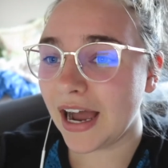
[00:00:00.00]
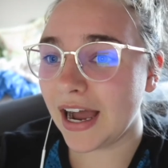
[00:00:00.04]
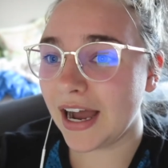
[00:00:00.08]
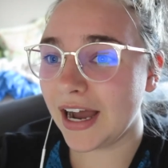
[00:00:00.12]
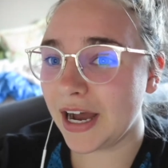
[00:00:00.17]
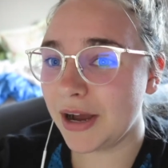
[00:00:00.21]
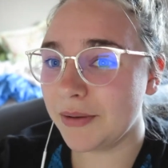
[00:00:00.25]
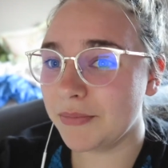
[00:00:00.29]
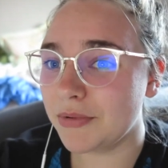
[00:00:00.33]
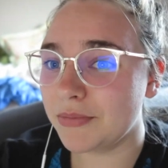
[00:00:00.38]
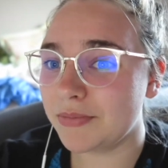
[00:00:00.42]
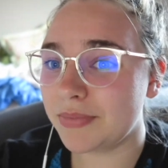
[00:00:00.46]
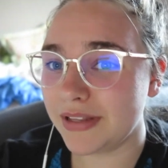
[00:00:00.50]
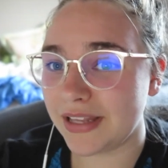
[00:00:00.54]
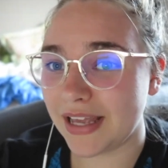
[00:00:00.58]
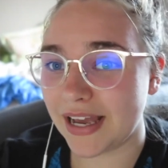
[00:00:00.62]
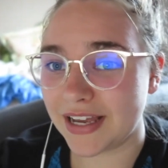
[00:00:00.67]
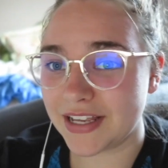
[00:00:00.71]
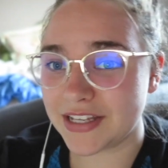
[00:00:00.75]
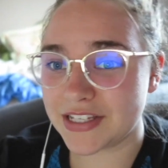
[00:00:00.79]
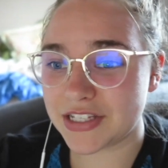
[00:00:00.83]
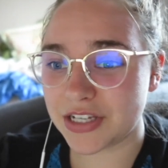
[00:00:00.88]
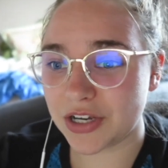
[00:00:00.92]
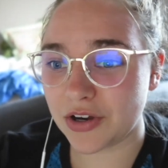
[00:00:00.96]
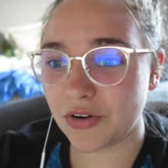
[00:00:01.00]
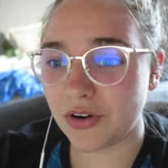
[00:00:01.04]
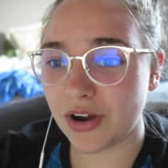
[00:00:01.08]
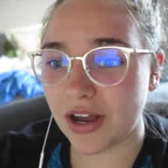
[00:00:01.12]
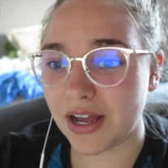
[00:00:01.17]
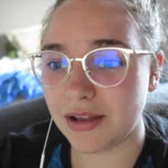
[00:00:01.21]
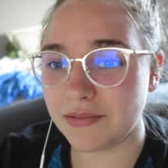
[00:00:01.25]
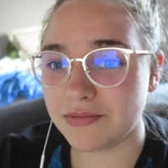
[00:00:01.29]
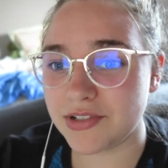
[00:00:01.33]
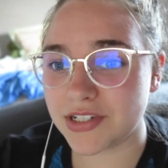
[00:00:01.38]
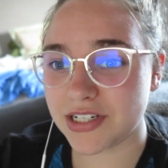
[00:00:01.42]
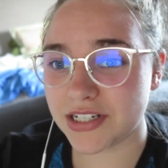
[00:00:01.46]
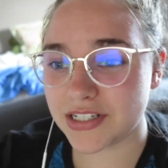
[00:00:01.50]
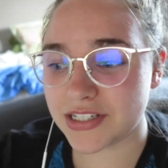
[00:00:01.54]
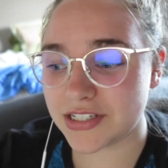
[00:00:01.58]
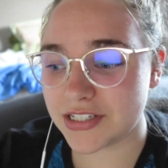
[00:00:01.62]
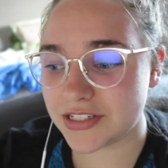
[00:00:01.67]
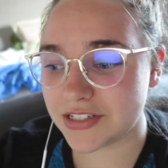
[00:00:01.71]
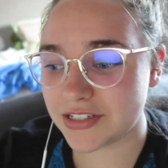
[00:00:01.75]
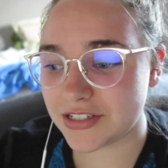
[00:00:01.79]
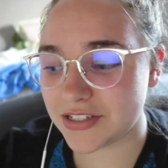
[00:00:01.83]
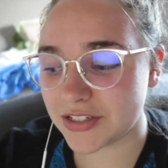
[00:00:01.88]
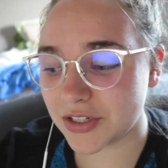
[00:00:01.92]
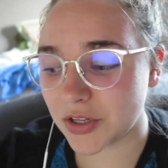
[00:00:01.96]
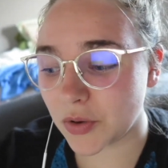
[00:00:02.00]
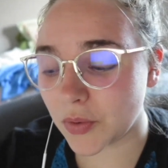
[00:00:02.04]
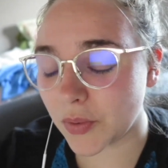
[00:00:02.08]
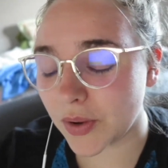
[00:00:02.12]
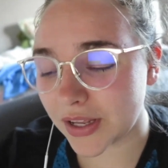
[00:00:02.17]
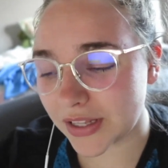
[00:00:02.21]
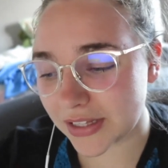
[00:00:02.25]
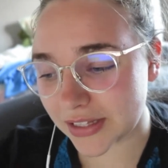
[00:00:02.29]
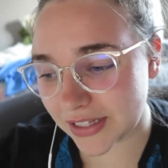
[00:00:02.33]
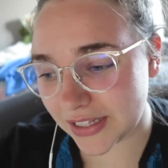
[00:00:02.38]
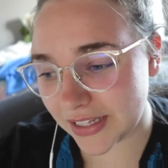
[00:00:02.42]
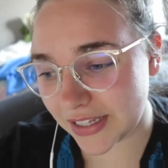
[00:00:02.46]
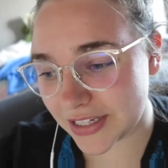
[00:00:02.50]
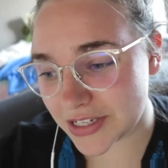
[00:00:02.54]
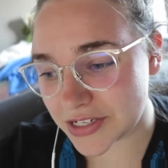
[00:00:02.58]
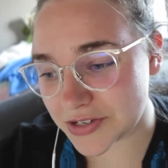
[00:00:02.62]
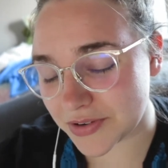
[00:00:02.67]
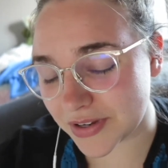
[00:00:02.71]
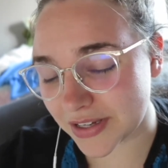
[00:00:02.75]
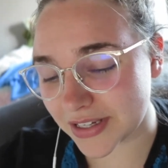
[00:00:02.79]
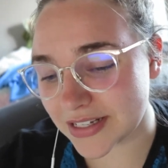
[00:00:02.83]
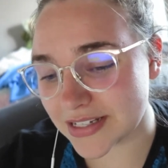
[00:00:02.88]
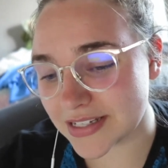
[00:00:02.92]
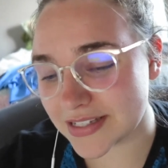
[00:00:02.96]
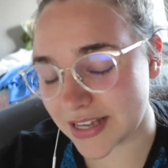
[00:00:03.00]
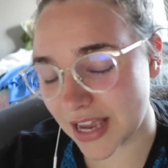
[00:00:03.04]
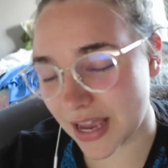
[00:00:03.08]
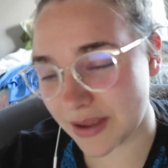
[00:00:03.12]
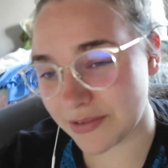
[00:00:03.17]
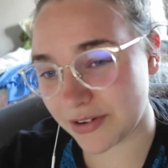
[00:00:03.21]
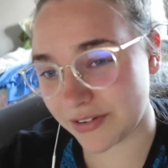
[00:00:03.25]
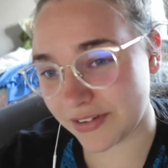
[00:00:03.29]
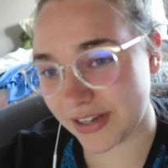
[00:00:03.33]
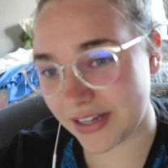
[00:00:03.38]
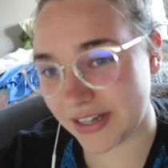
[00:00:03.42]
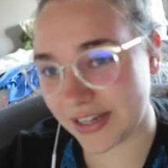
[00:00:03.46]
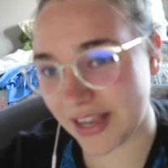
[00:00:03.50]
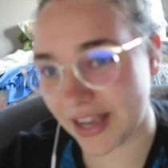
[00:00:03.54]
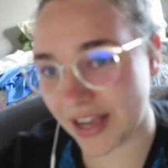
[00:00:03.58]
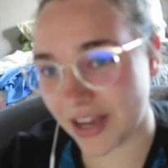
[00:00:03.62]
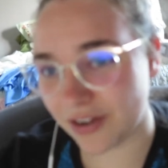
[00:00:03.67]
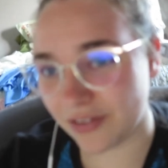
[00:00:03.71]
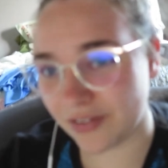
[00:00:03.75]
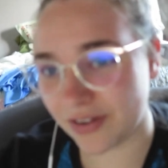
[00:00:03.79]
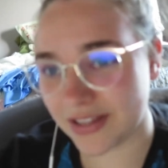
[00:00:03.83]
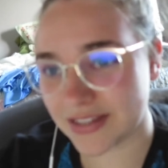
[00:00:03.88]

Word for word: But yeah, so I'm just quickly doing an assignment right now.